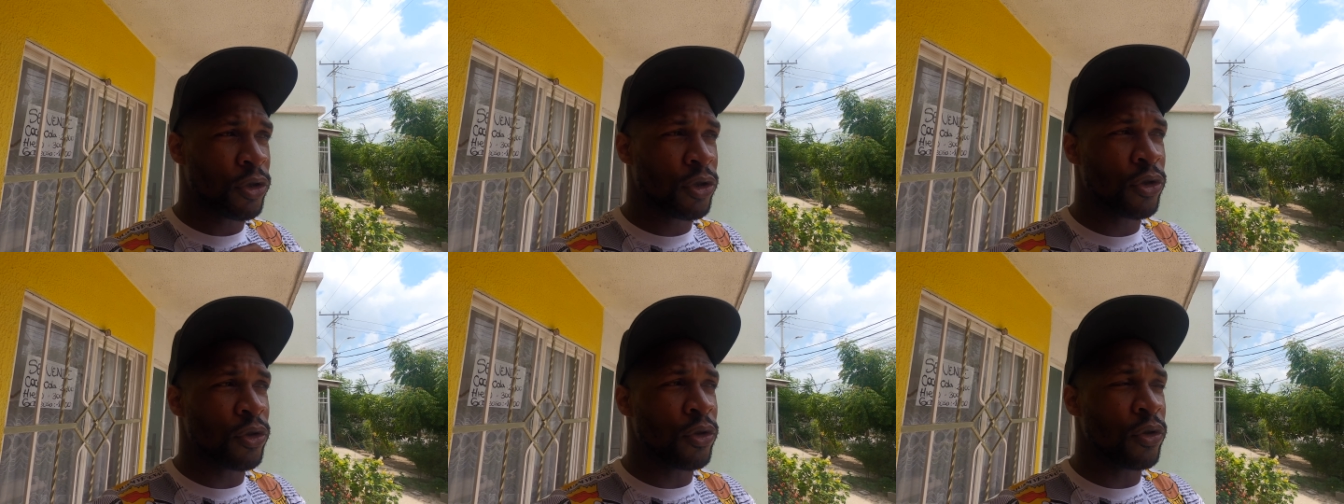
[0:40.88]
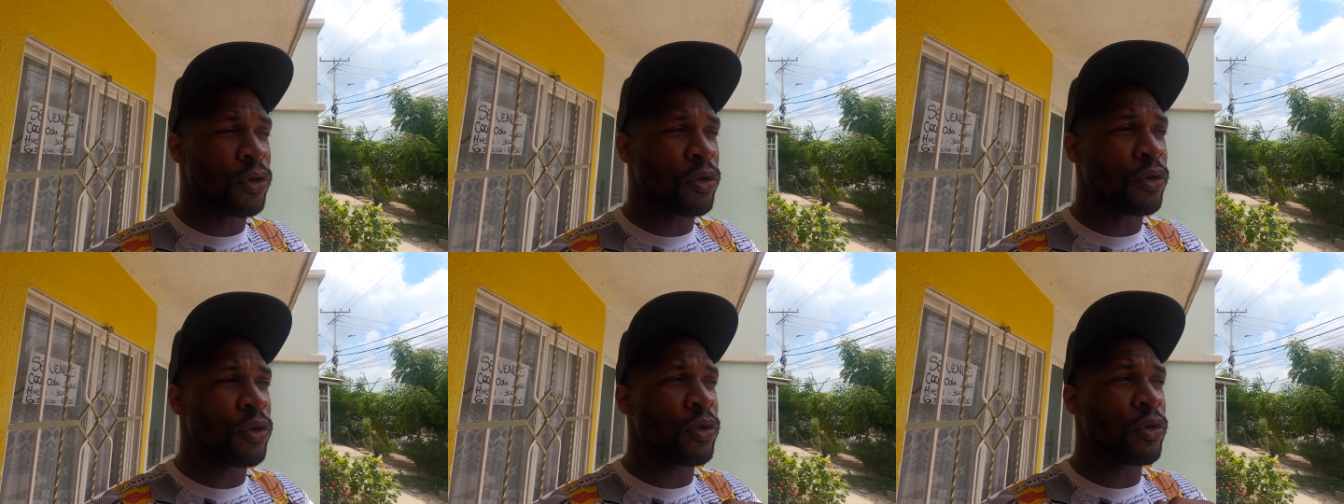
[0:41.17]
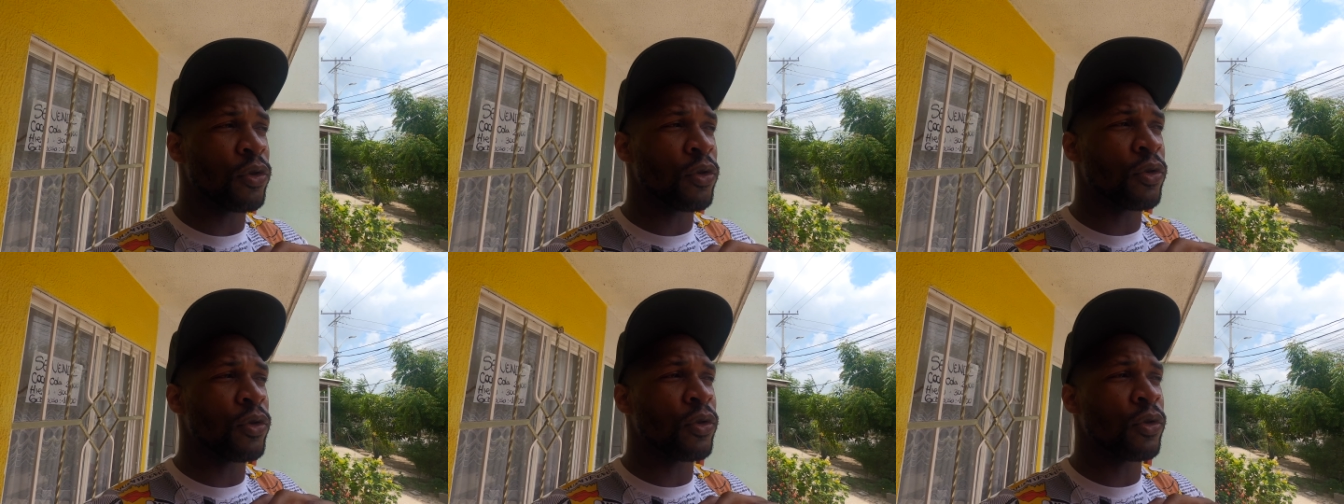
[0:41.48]

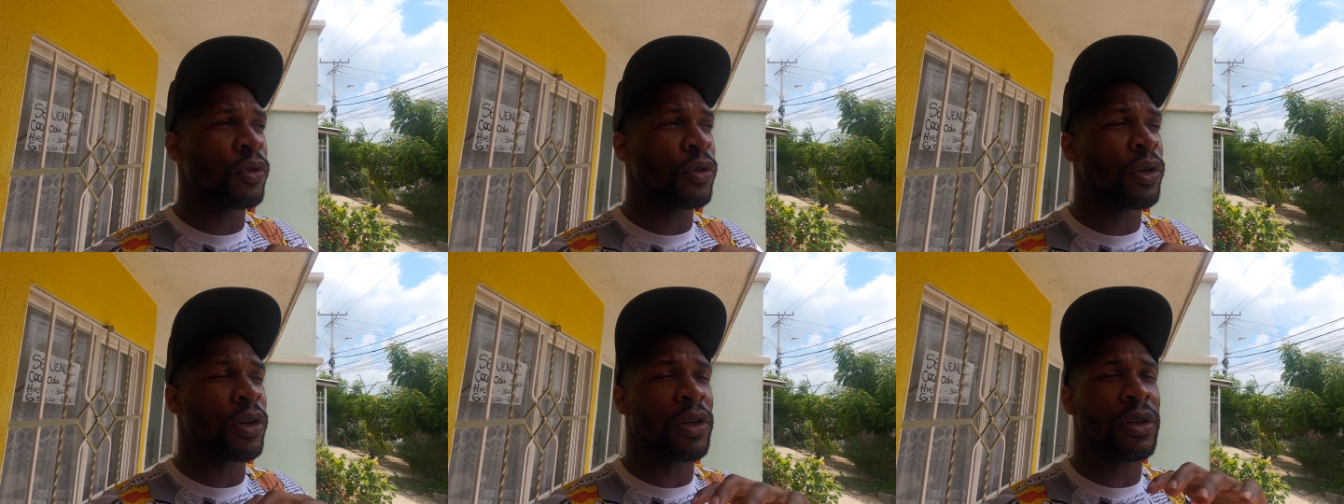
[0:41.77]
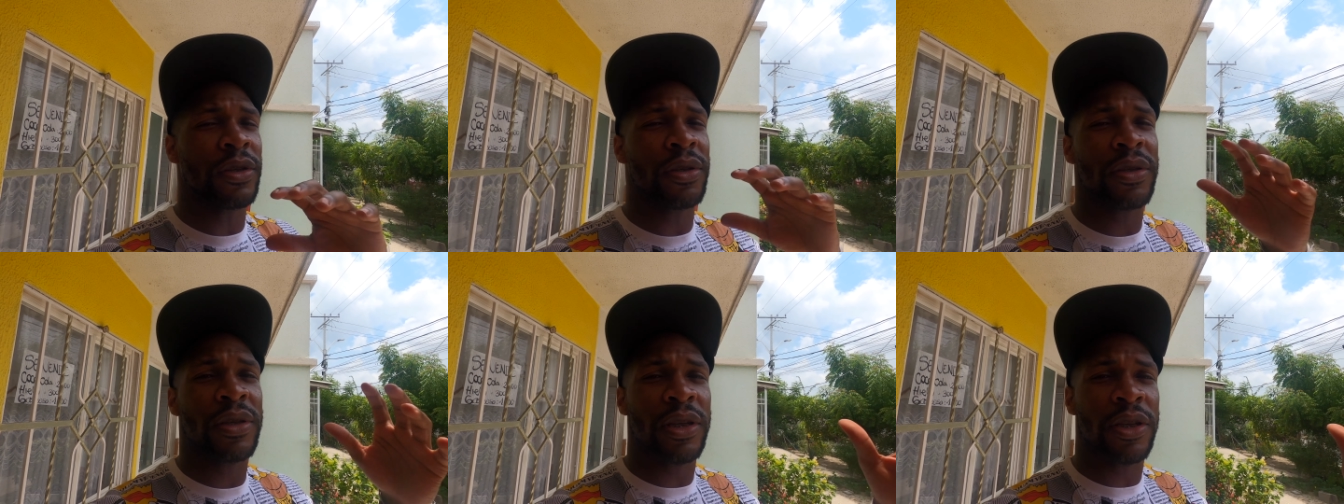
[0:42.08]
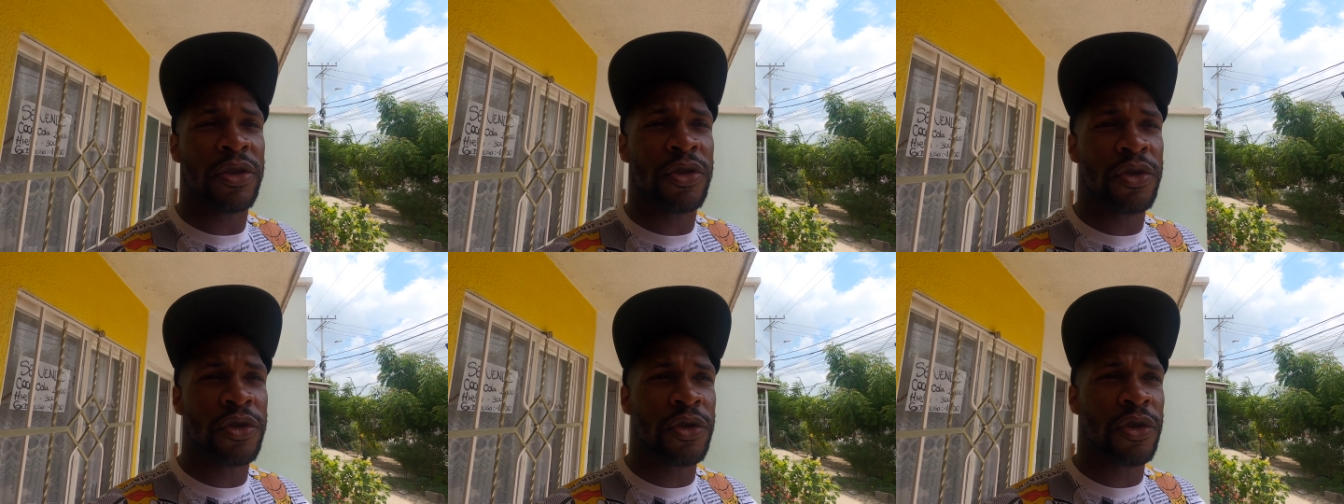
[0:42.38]
to her
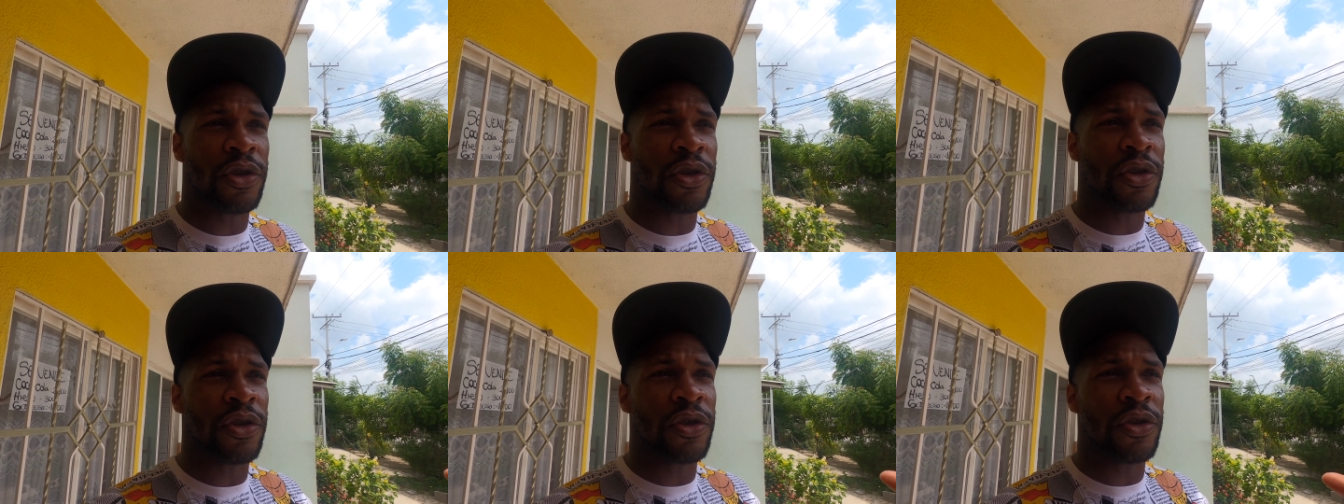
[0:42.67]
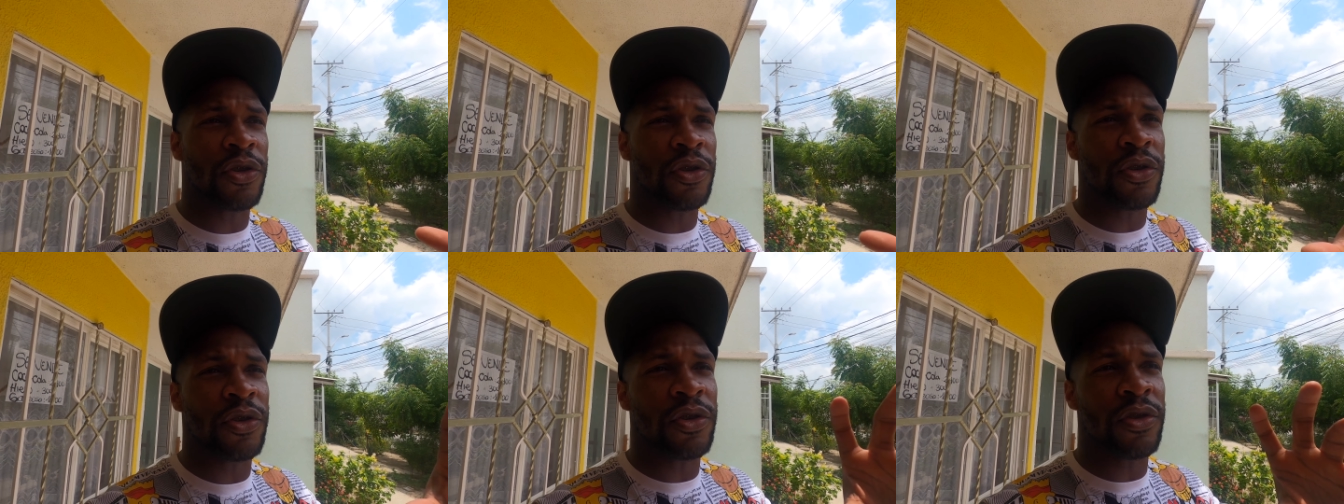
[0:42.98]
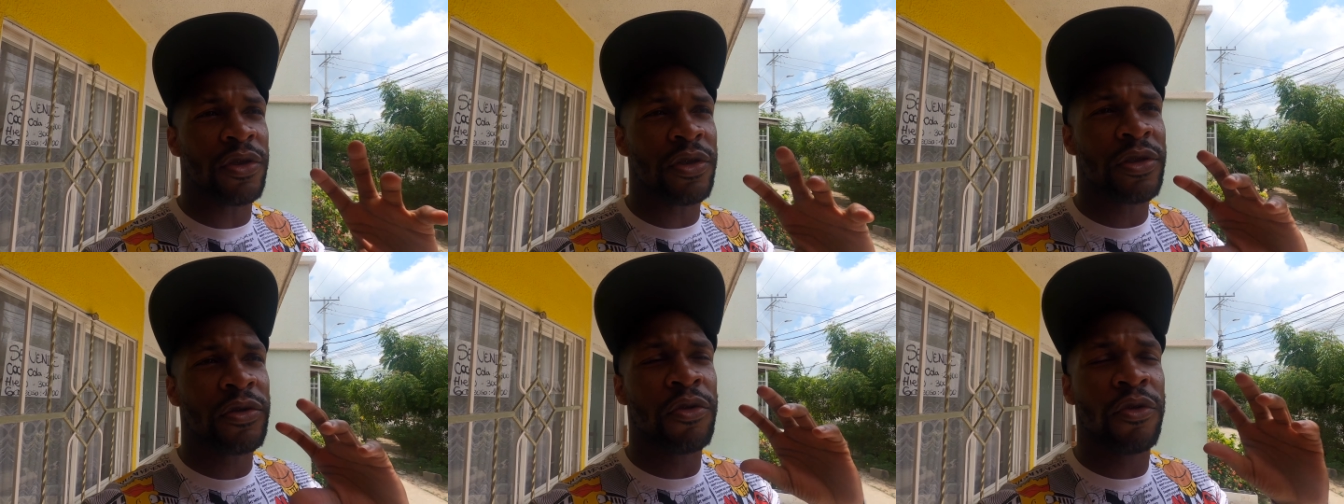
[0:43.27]

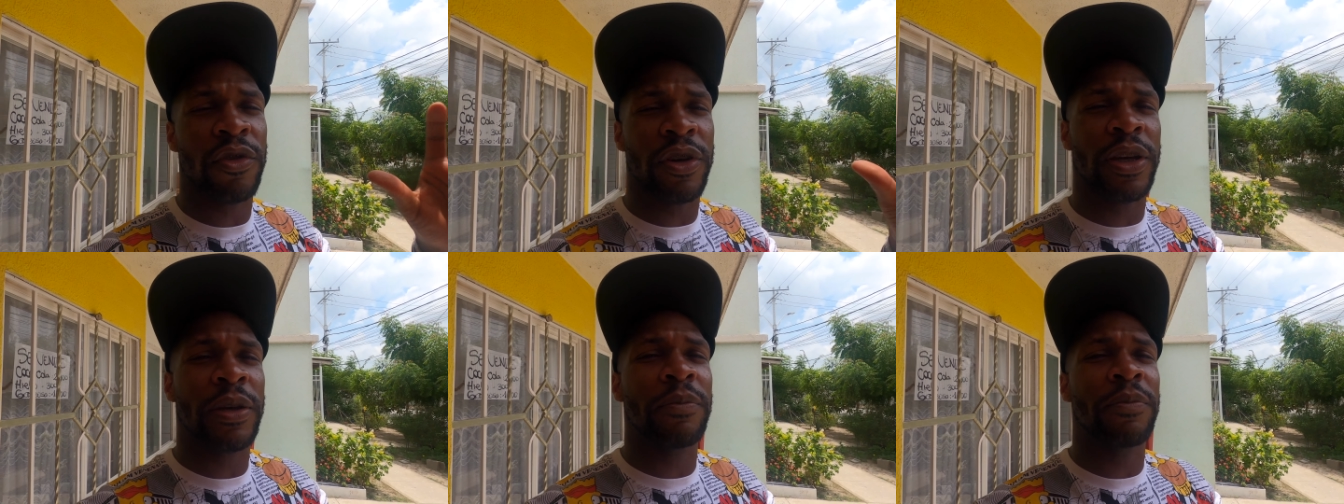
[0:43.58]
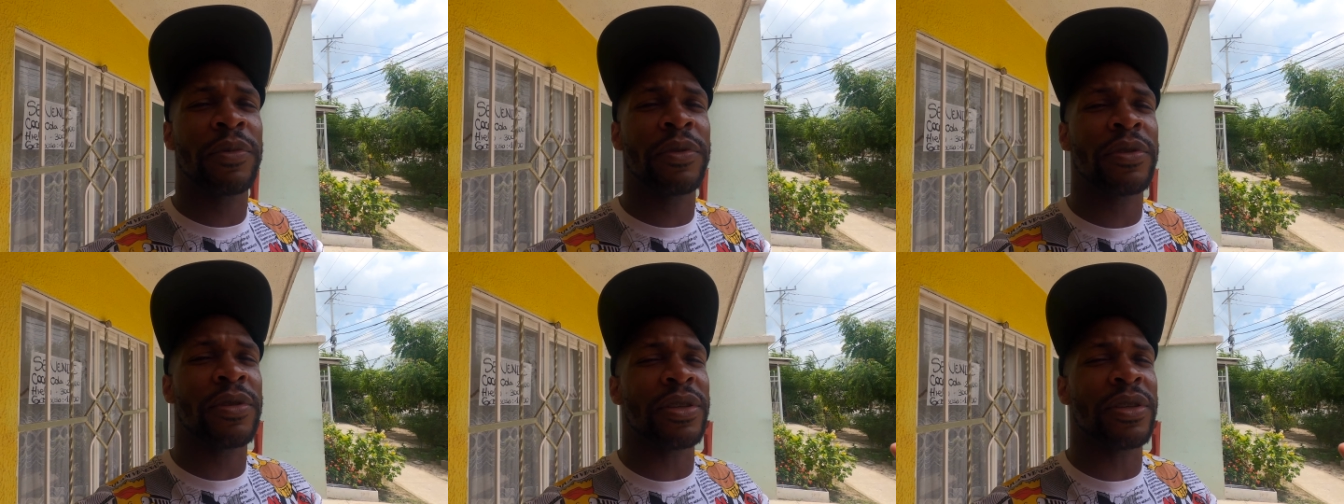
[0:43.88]
sister's crib